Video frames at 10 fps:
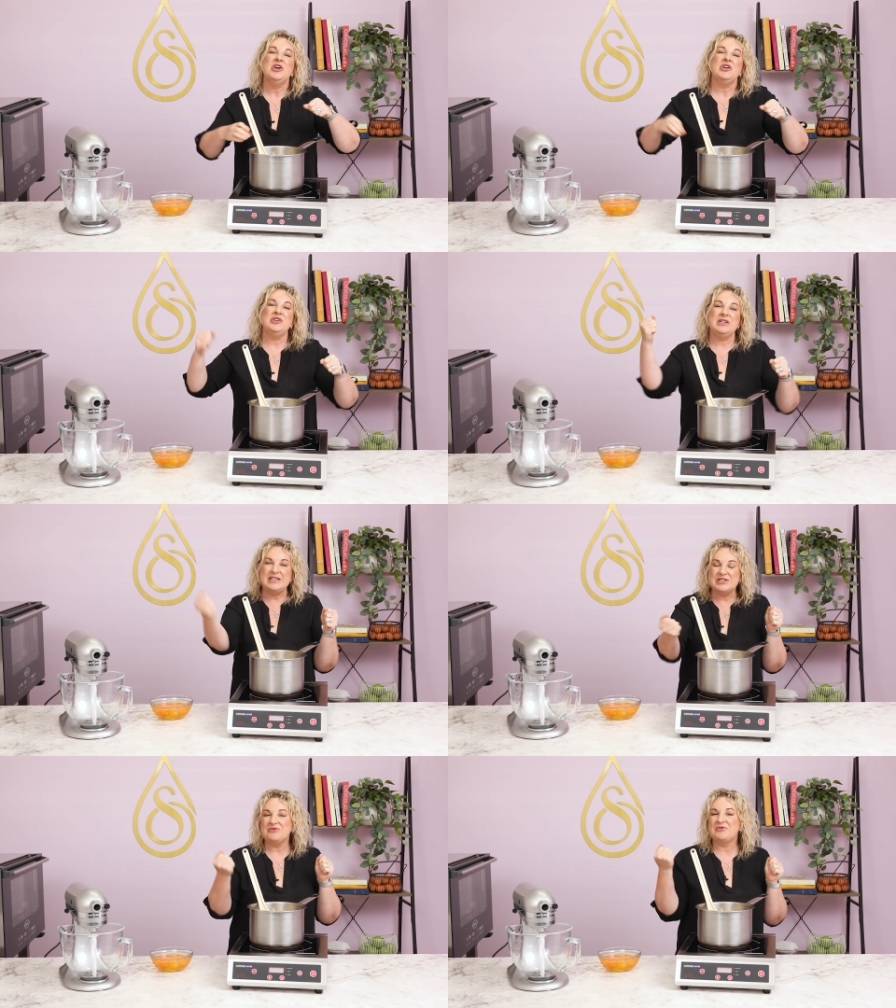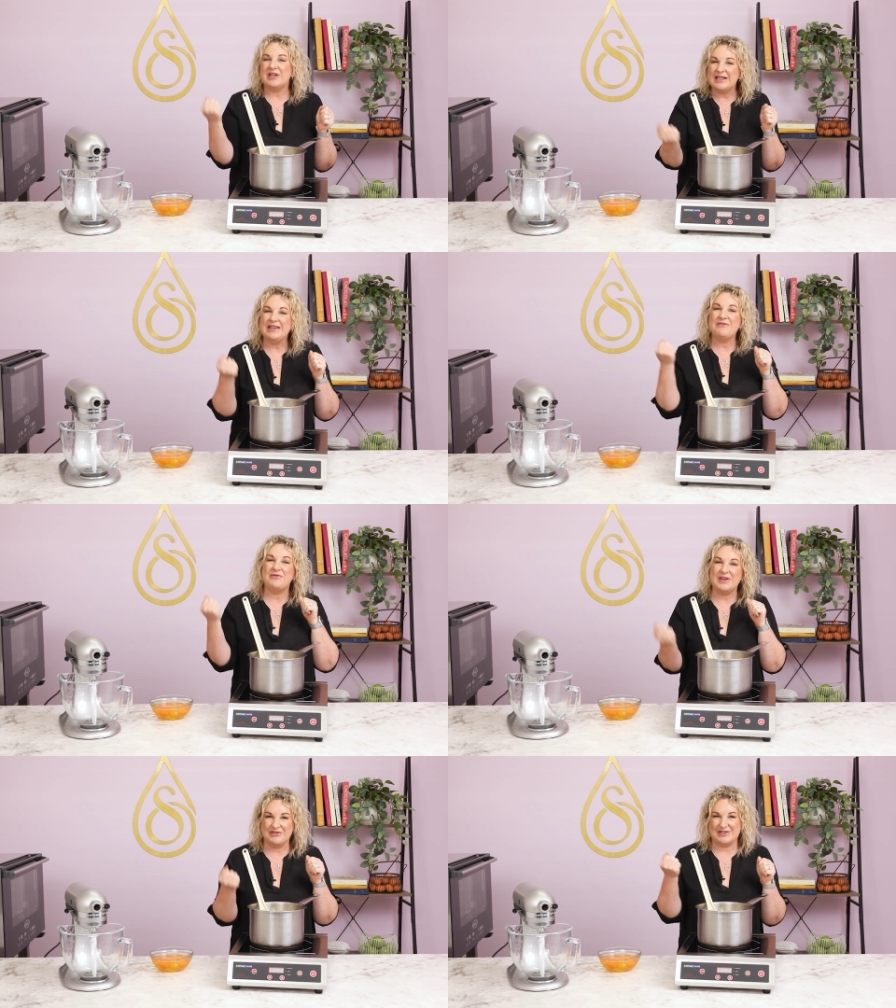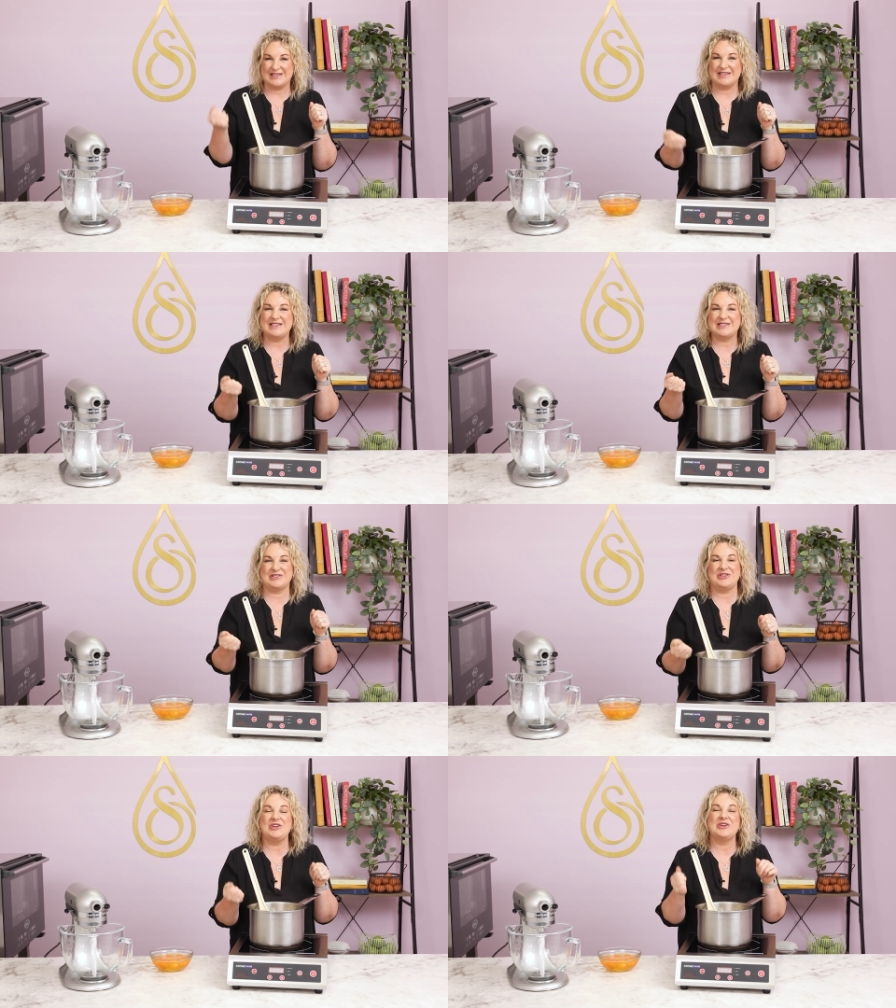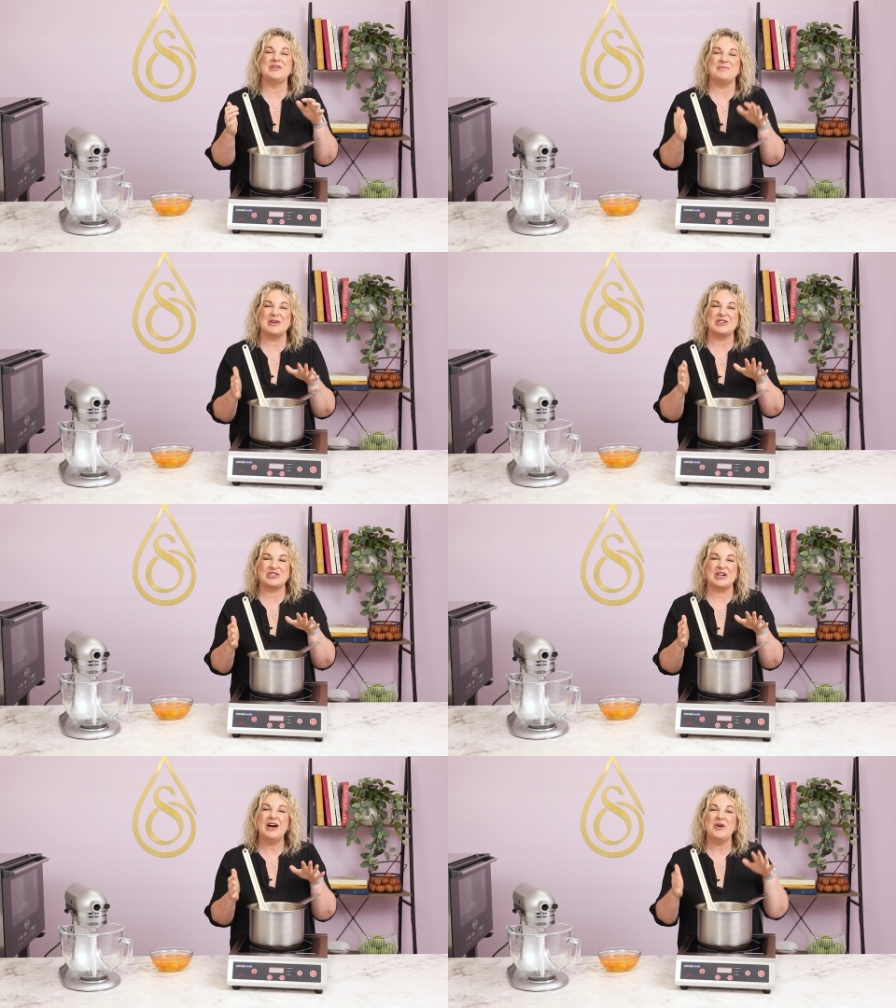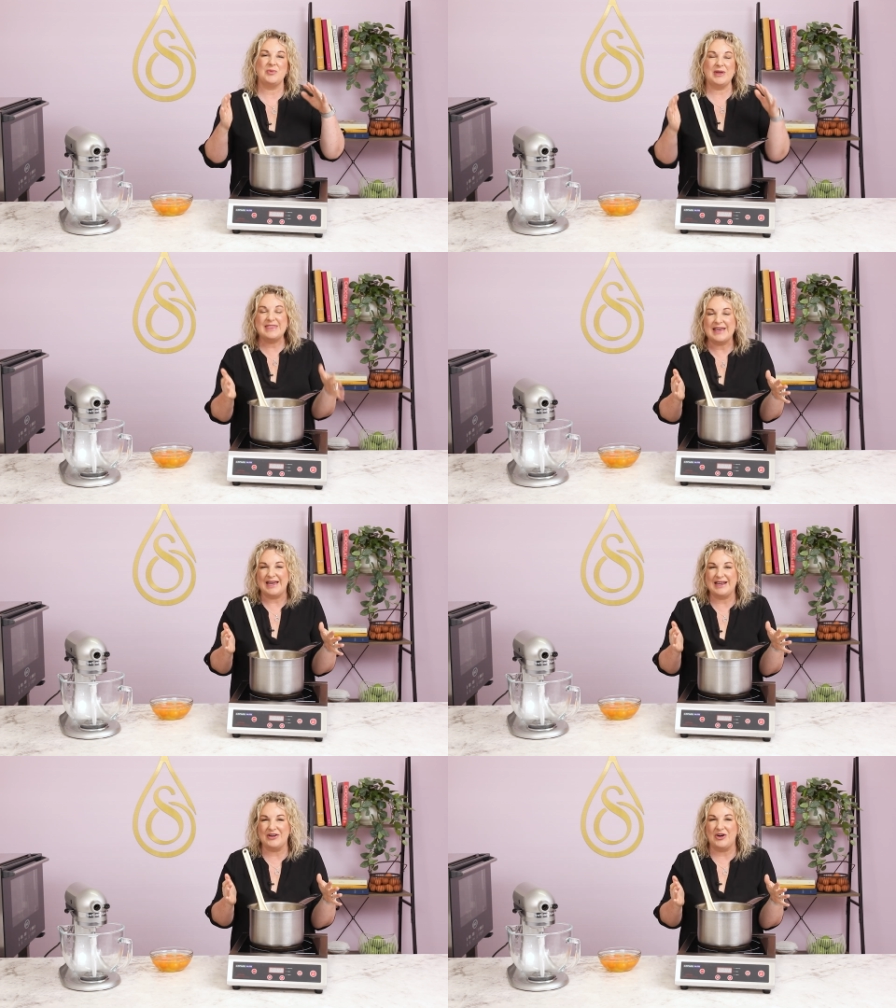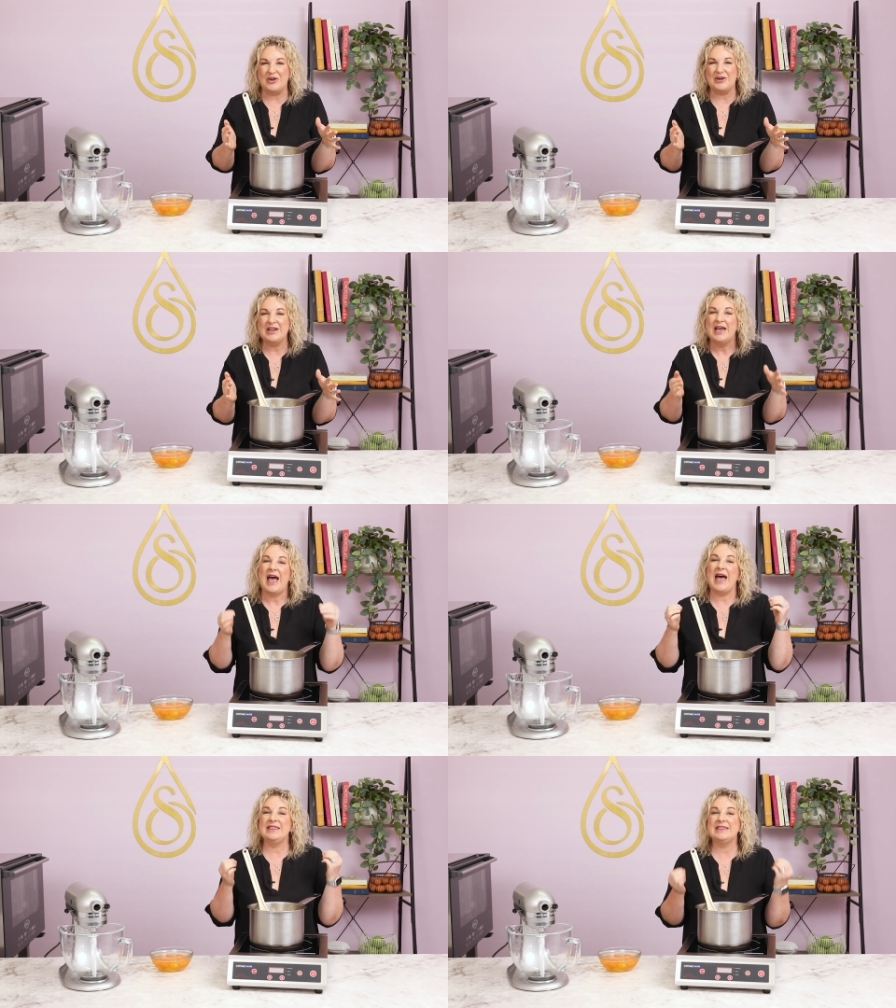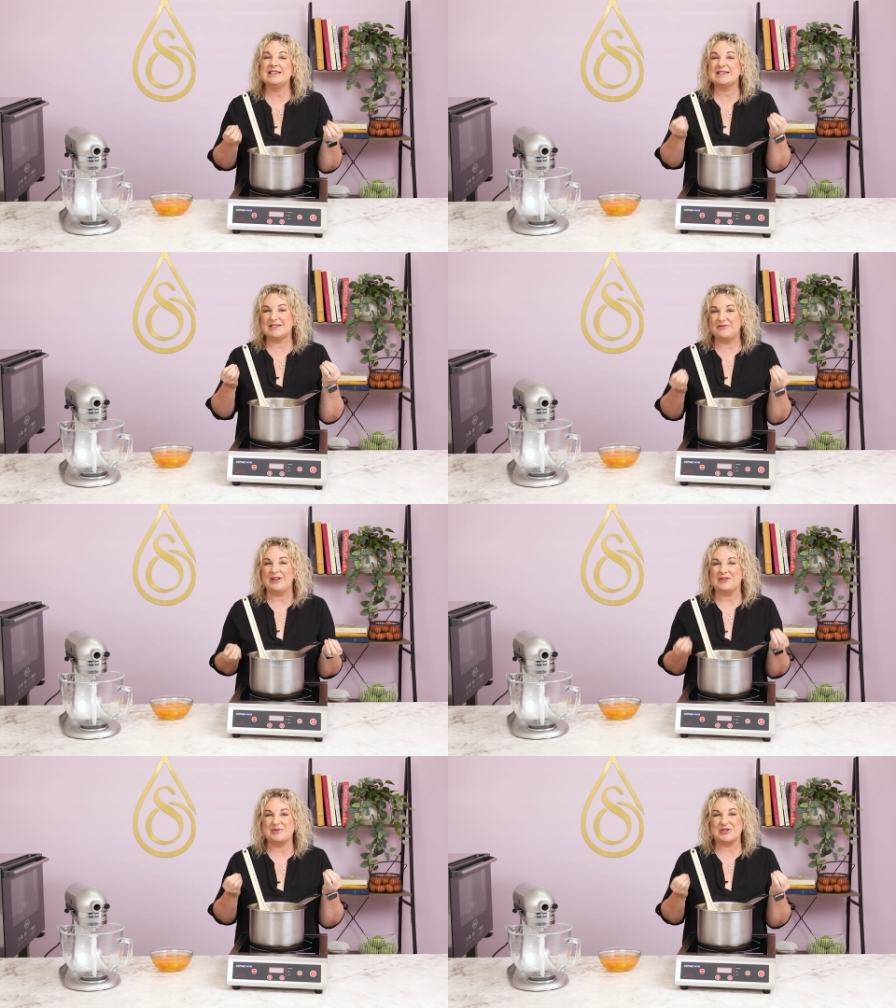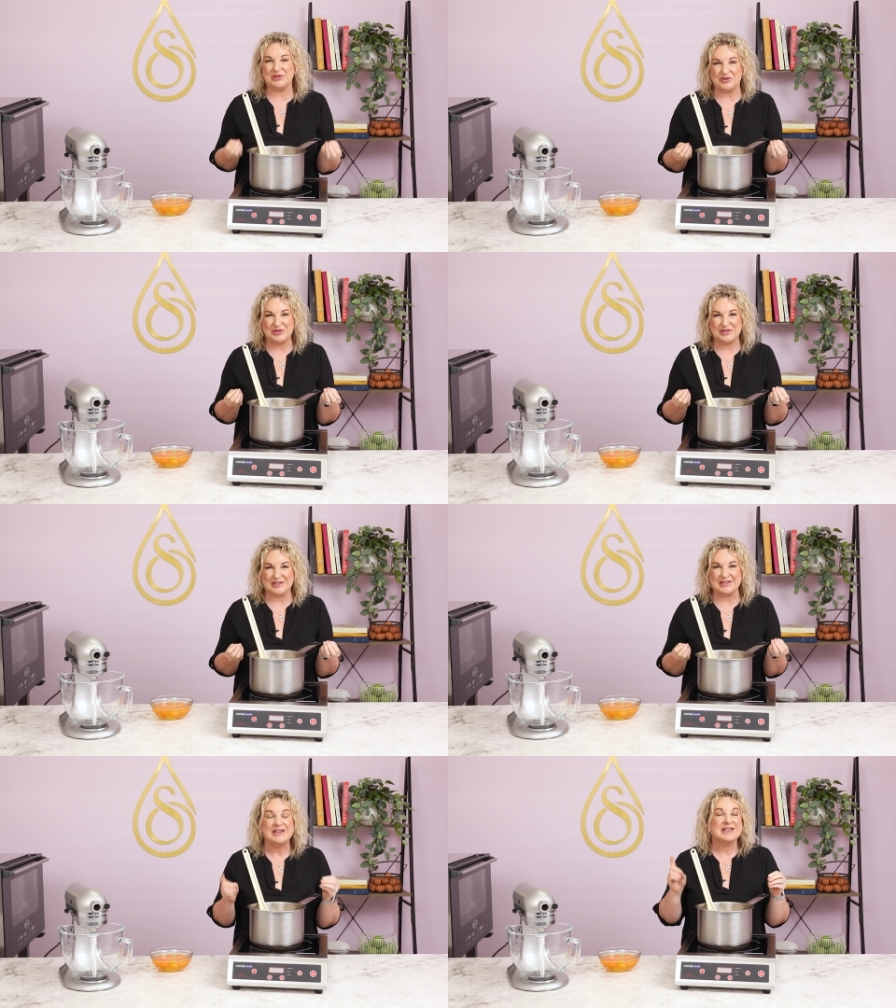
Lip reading: You need to really vigorously stir the mixture with the heat on, and this develops a gluten.